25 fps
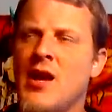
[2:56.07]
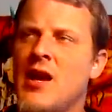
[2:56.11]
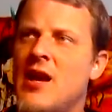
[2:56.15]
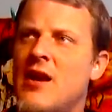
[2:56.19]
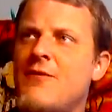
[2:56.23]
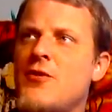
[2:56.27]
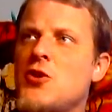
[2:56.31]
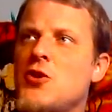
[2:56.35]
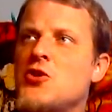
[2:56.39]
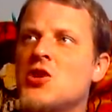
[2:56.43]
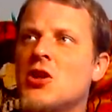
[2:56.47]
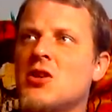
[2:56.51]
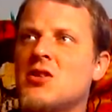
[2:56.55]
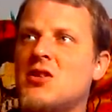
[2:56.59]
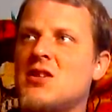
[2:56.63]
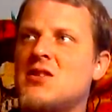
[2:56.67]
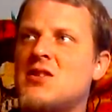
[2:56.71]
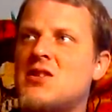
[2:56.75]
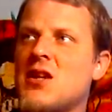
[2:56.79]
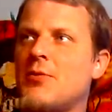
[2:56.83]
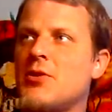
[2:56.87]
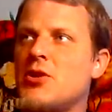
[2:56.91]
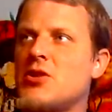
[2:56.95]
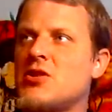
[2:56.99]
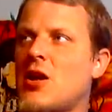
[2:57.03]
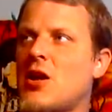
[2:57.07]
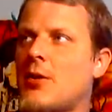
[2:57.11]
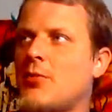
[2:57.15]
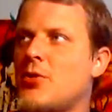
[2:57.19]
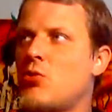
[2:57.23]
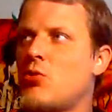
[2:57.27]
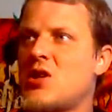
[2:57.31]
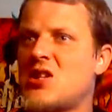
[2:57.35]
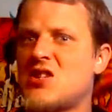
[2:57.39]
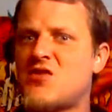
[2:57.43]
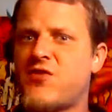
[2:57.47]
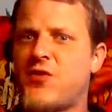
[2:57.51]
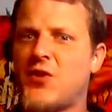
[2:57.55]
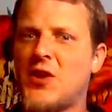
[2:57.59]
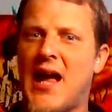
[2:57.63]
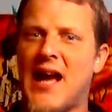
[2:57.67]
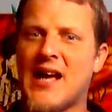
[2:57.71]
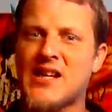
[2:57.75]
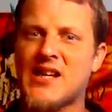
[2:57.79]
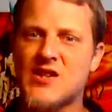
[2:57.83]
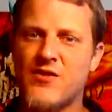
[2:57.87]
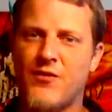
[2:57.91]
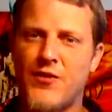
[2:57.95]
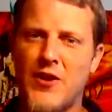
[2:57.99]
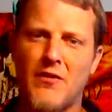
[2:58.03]
If you took the WWE's
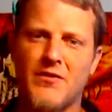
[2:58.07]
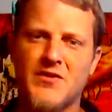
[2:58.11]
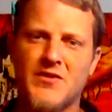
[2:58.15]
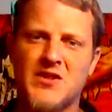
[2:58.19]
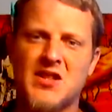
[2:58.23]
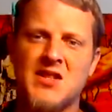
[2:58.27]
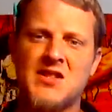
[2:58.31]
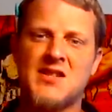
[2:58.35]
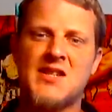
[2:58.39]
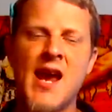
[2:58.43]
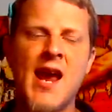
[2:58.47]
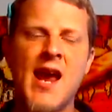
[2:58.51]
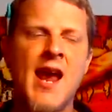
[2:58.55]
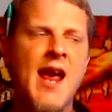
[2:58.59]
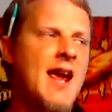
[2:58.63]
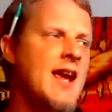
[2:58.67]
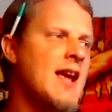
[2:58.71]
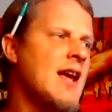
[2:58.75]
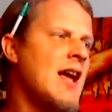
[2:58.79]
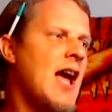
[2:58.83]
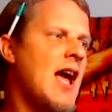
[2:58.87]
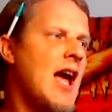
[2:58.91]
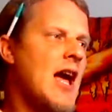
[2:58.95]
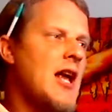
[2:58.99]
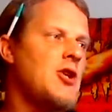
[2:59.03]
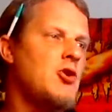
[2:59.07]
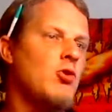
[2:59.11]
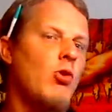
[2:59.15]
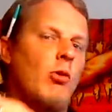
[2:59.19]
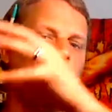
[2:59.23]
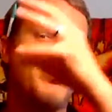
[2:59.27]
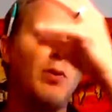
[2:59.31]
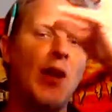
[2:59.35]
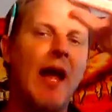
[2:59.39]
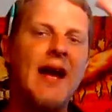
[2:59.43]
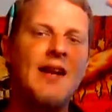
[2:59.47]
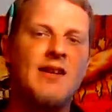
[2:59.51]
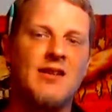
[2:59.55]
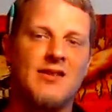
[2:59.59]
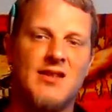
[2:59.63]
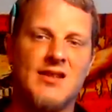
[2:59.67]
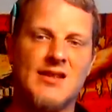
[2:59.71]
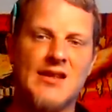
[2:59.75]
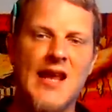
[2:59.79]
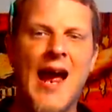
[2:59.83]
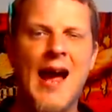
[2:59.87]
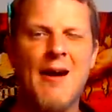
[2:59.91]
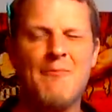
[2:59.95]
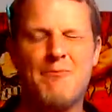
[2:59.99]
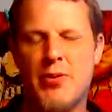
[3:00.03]
philosophy of today and you applied it to
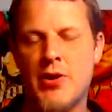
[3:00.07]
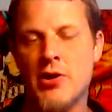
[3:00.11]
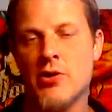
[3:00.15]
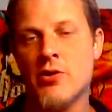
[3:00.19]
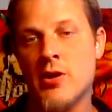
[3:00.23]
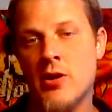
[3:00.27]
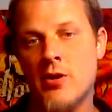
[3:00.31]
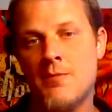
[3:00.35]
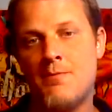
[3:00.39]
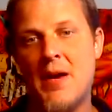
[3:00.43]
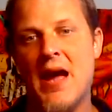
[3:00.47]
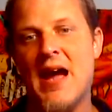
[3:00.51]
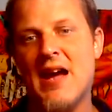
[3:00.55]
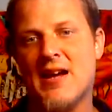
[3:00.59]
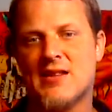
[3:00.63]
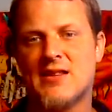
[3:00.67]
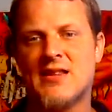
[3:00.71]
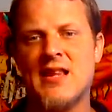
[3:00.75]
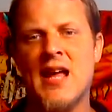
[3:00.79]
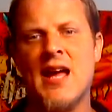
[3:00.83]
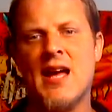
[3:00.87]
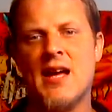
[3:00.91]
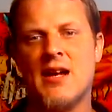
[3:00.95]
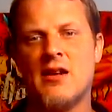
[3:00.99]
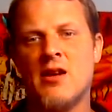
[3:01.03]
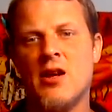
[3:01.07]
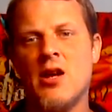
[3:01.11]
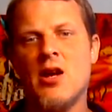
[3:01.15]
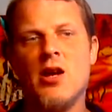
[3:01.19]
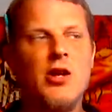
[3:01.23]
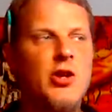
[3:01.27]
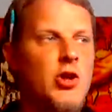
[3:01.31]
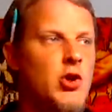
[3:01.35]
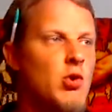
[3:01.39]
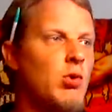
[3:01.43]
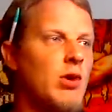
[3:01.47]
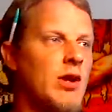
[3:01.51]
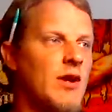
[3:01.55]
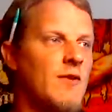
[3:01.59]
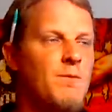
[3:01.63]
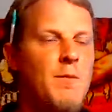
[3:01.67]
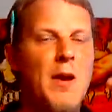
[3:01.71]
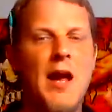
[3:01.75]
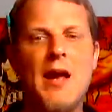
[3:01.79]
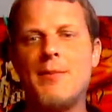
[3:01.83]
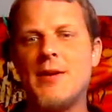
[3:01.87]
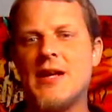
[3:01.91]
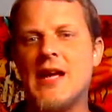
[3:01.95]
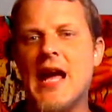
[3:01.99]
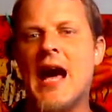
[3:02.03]
that period back then, you would have
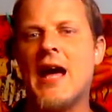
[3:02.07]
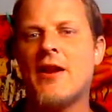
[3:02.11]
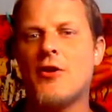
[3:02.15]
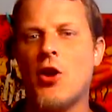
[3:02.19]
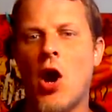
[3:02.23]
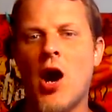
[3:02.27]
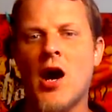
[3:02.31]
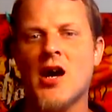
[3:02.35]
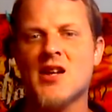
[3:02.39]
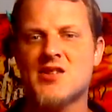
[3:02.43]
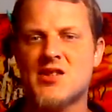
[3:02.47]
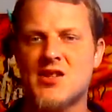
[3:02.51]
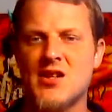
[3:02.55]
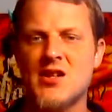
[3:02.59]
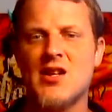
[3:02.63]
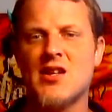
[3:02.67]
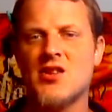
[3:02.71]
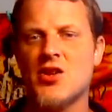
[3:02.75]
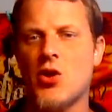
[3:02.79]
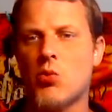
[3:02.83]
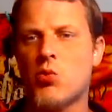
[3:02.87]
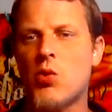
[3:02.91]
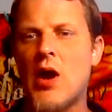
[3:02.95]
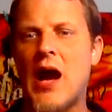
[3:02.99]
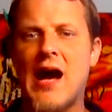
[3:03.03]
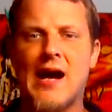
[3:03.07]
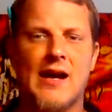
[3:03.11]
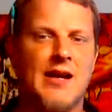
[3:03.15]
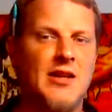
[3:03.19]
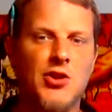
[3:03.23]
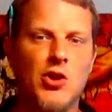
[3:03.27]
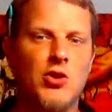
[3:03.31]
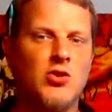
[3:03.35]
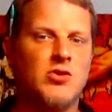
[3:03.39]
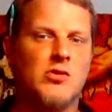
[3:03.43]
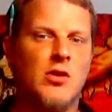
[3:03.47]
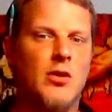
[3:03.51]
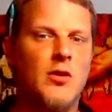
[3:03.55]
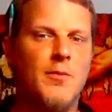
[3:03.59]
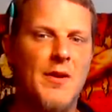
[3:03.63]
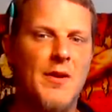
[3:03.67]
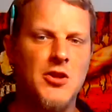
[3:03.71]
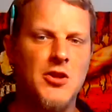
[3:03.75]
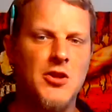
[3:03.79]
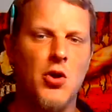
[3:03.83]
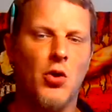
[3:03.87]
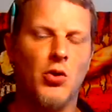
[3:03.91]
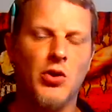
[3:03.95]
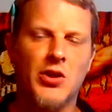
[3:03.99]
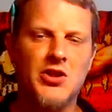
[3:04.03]
maybe gotten Austin and The Rock, and those would
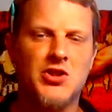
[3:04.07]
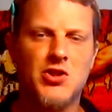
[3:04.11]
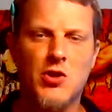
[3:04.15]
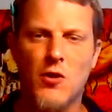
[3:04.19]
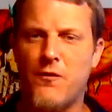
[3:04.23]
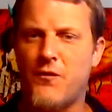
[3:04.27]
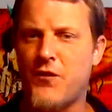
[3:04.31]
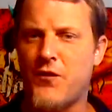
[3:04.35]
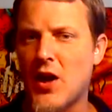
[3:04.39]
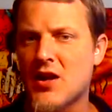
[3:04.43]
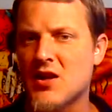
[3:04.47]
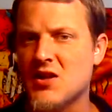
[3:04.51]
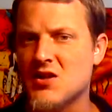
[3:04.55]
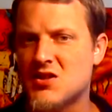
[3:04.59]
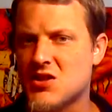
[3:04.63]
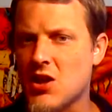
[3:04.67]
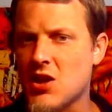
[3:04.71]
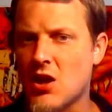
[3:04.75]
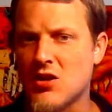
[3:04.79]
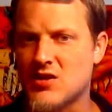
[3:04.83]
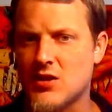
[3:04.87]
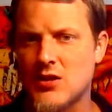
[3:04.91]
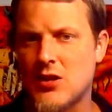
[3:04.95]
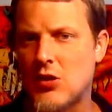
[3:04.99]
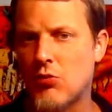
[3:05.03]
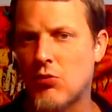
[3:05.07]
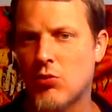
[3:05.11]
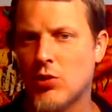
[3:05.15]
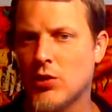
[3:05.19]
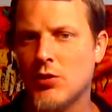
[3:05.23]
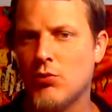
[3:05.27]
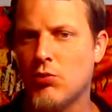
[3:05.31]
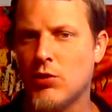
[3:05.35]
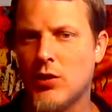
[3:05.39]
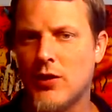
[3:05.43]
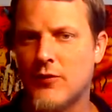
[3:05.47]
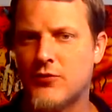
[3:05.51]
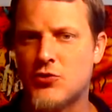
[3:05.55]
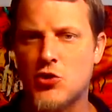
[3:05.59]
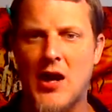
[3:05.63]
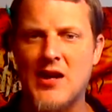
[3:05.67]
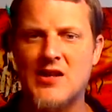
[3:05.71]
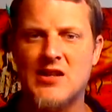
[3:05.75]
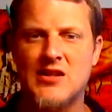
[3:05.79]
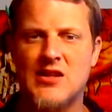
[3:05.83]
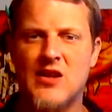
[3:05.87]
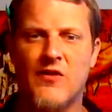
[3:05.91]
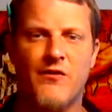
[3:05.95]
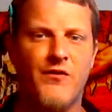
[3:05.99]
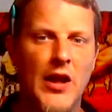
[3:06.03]
the only two fucking stars that they really would have tried
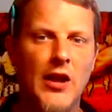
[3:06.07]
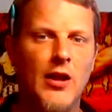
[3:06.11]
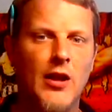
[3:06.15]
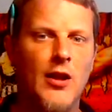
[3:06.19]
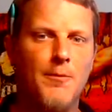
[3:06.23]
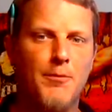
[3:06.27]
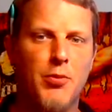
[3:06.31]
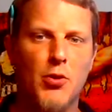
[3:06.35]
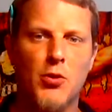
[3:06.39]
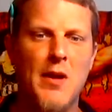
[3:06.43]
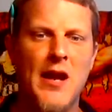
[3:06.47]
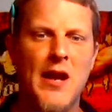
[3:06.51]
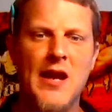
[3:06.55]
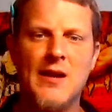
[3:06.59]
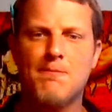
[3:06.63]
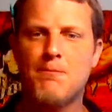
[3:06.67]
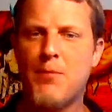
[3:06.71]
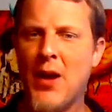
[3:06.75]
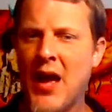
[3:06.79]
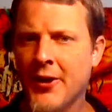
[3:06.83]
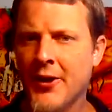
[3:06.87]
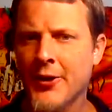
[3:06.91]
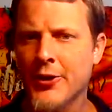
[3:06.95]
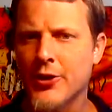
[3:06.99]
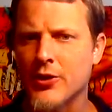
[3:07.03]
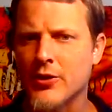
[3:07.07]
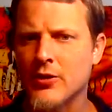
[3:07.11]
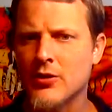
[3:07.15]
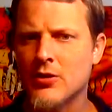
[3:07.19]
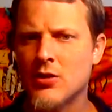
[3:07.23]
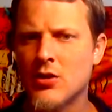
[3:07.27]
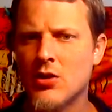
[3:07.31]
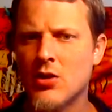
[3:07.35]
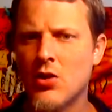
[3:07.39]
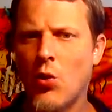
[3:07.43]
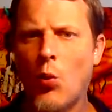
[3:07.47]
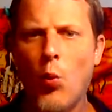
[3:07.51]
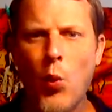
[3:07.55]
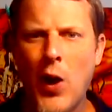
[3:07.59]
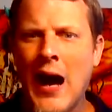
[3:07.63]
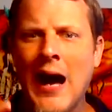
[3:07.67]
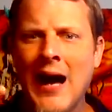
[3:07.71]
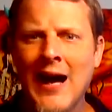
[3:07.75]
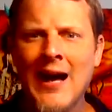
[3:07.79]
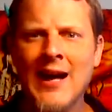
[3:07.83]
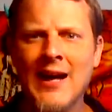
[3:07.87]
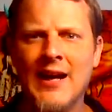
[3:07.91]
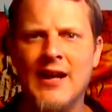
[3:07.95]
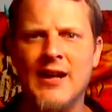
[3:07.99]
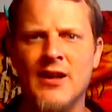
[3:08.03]
to develop or make better.
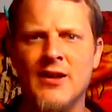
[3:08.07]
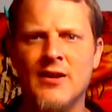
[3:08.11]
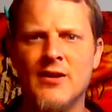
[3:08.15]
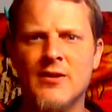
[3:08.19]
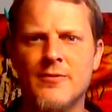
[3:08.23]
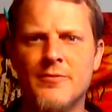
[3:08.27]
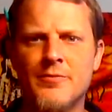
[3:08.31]
Why?